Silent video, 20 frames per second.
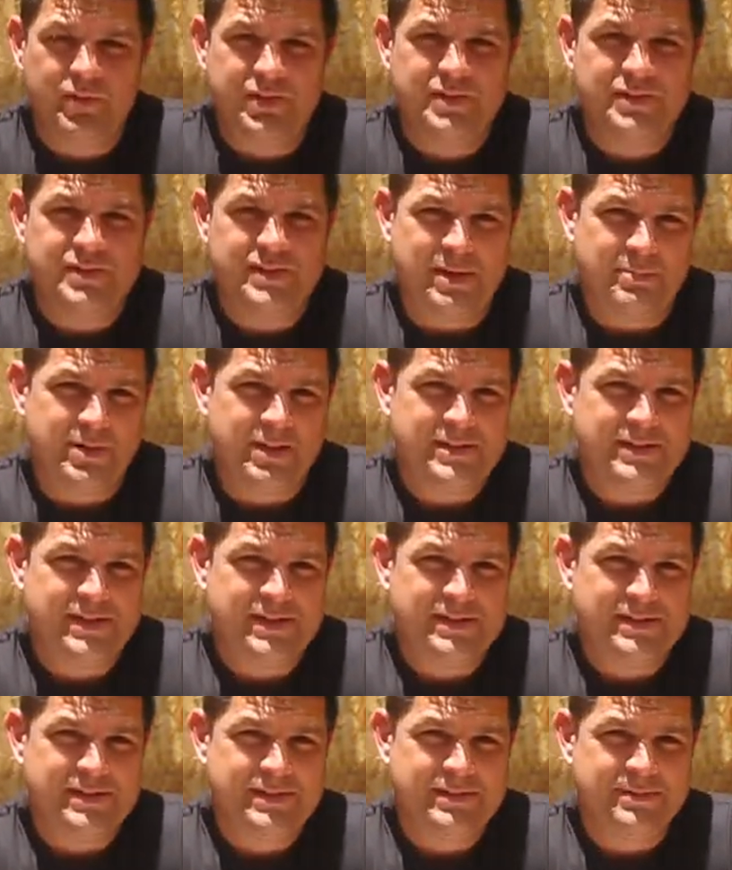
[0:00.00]
Does that make
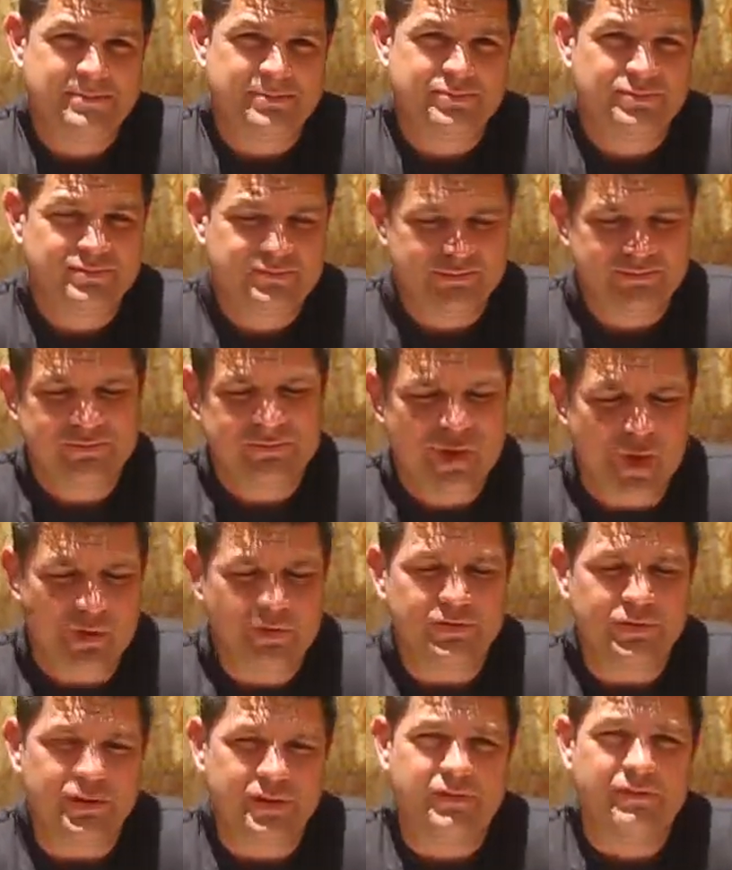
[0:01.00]
sense?
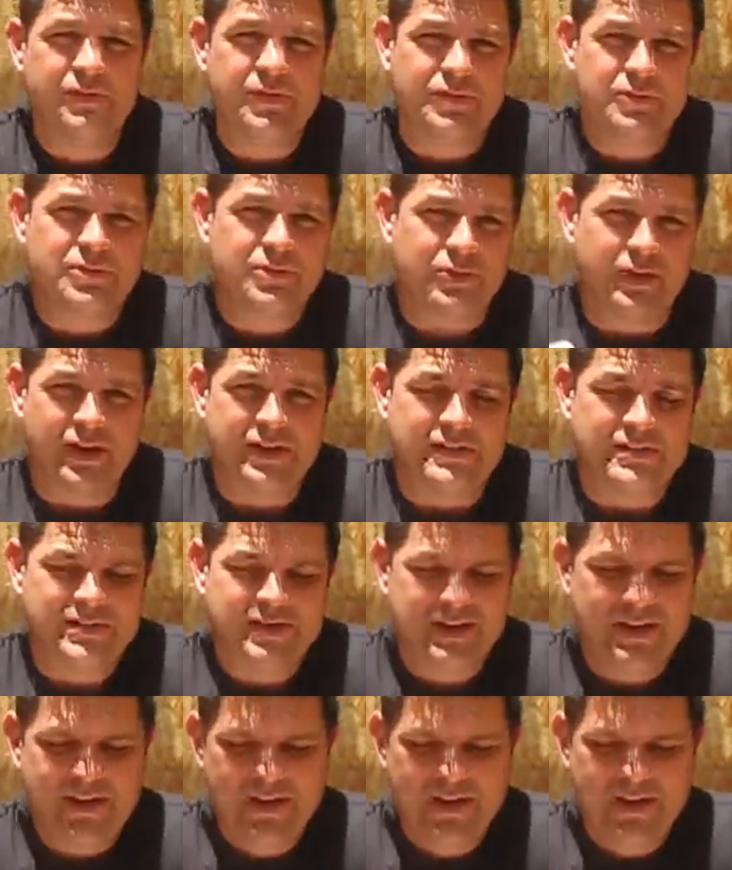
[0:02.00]
Hopefully, fingers crossed.